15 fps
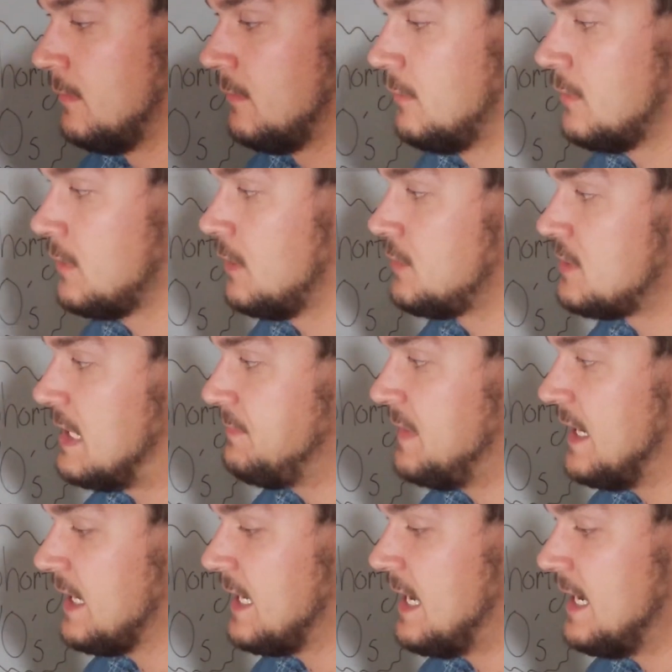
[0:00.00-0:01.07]
We're going to drop
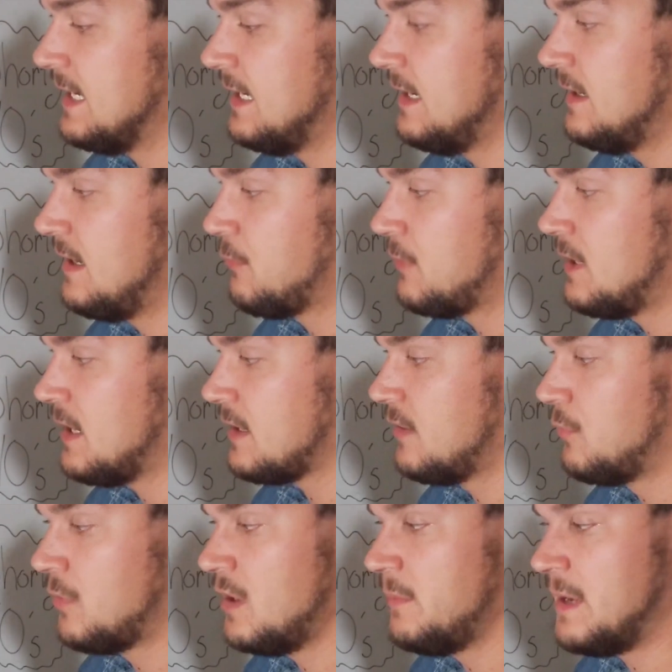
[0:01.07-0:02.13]
that guy in, and we're not
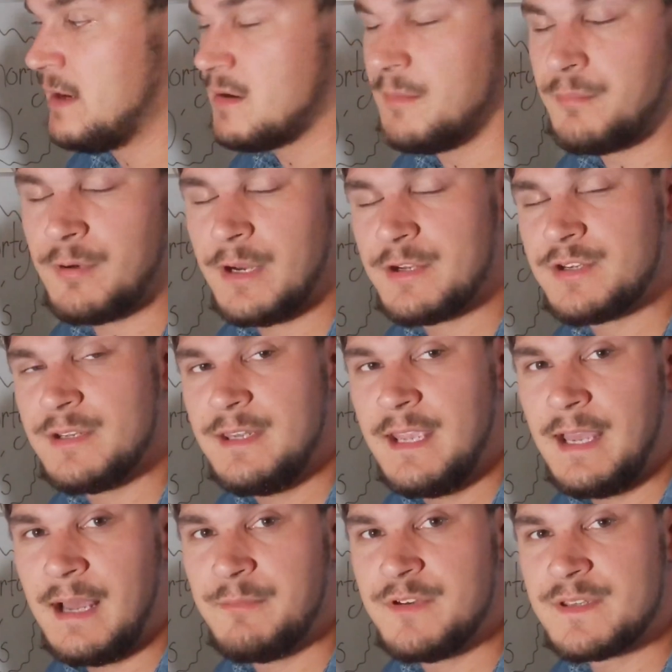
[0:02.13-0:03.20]
going to worry about compression
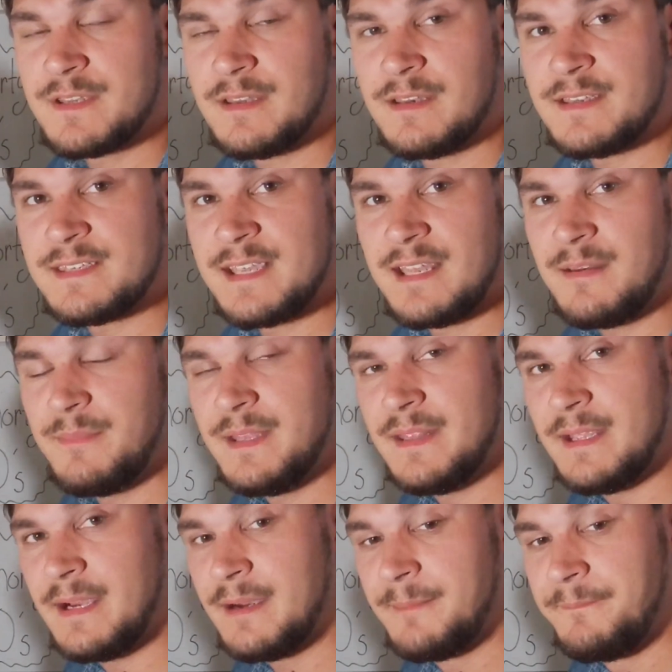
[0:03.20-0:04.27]
yet. I'm just going to set him in
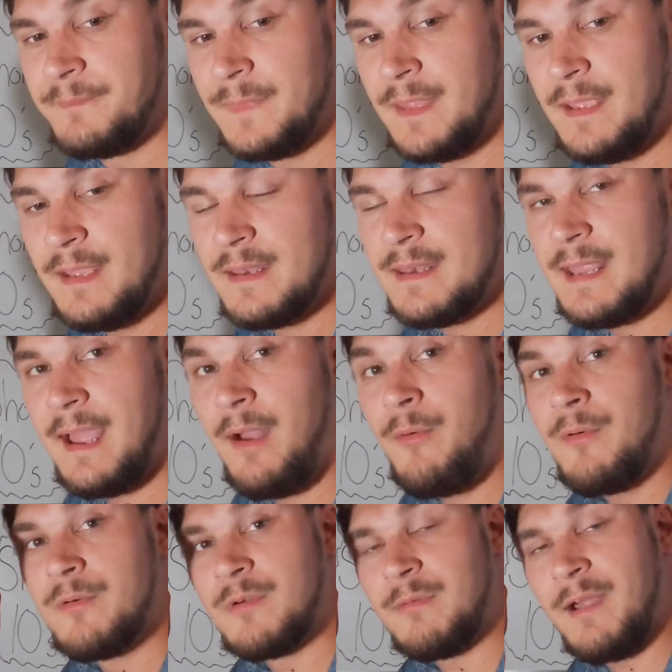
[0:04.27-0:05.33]
there.
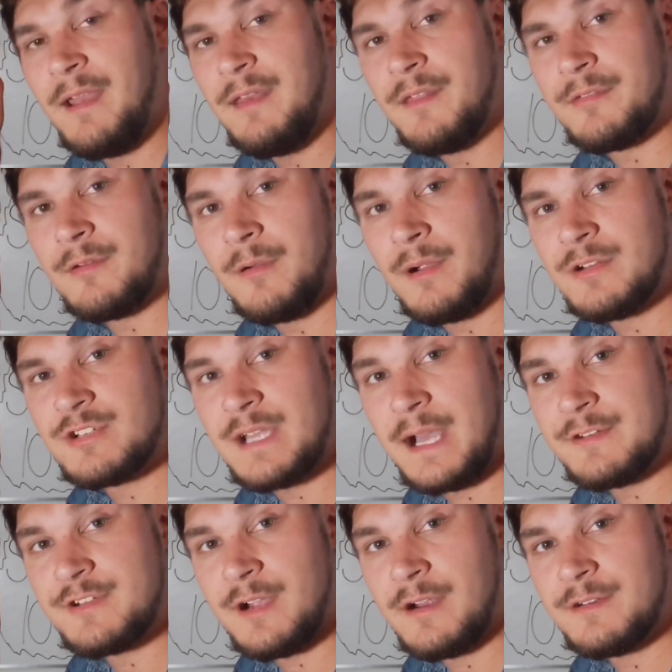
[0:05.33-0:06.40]
Now we're ready to throw our
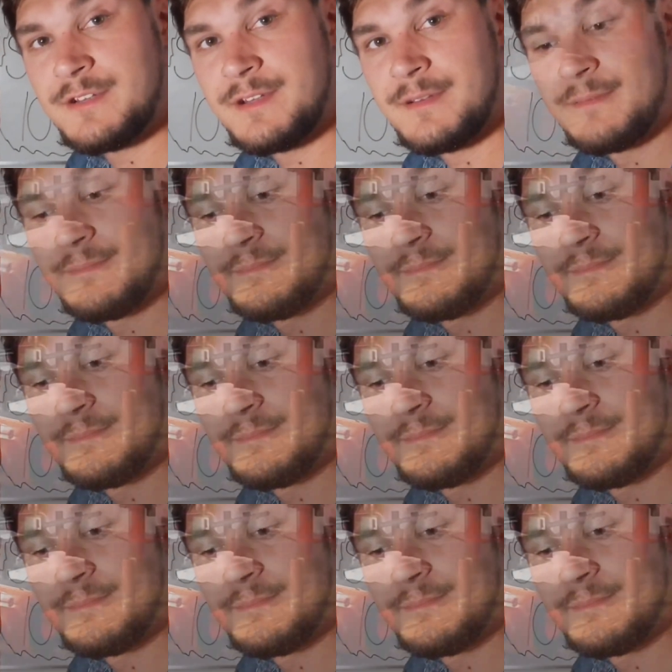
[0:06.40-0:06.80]
shot charge.